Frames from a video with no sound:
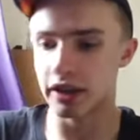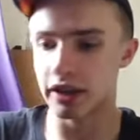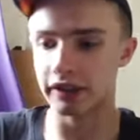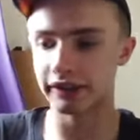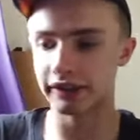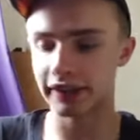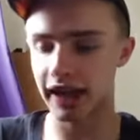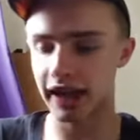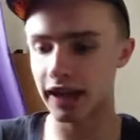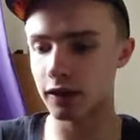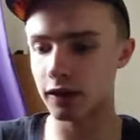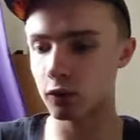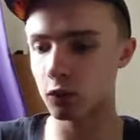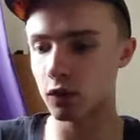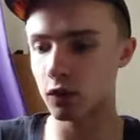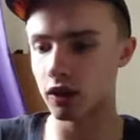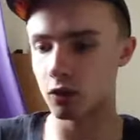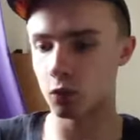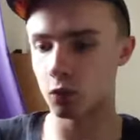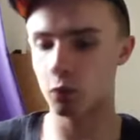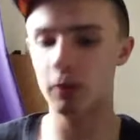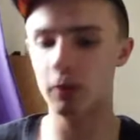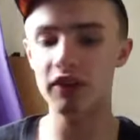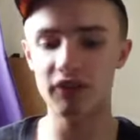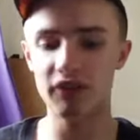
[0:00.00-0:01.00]
Now,
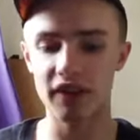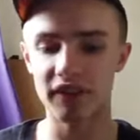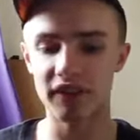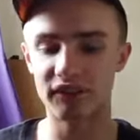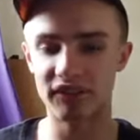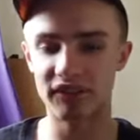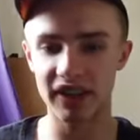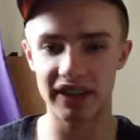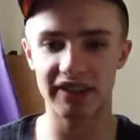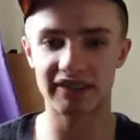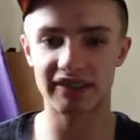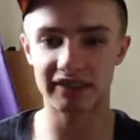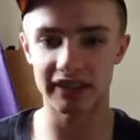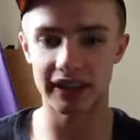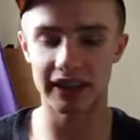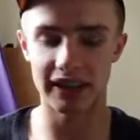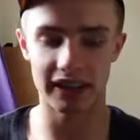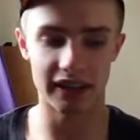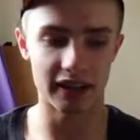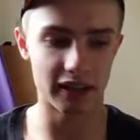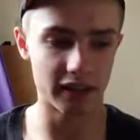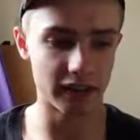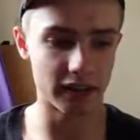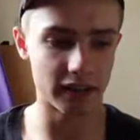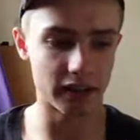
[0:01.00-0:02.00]
with this
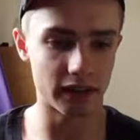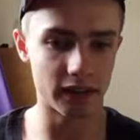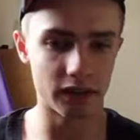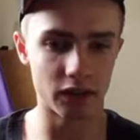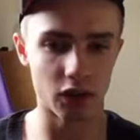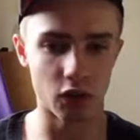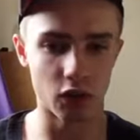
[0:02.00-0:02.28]
in